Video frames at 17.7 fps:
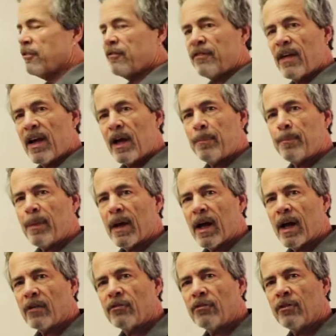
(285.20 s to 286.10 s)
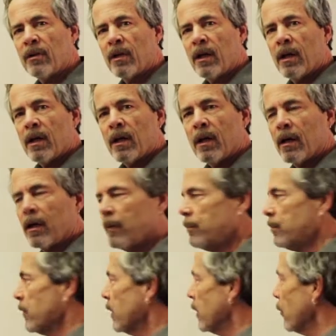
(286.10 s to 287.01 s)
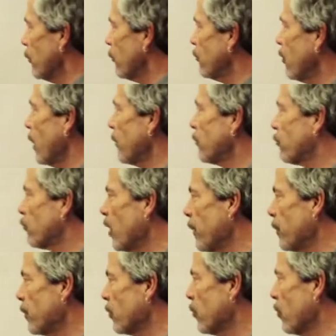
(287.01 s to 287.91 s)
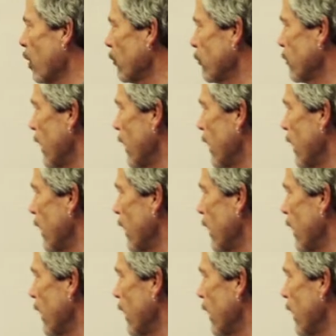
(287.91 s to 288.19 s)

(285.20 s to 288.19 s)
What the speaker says: fat patch, it'll stop scraping across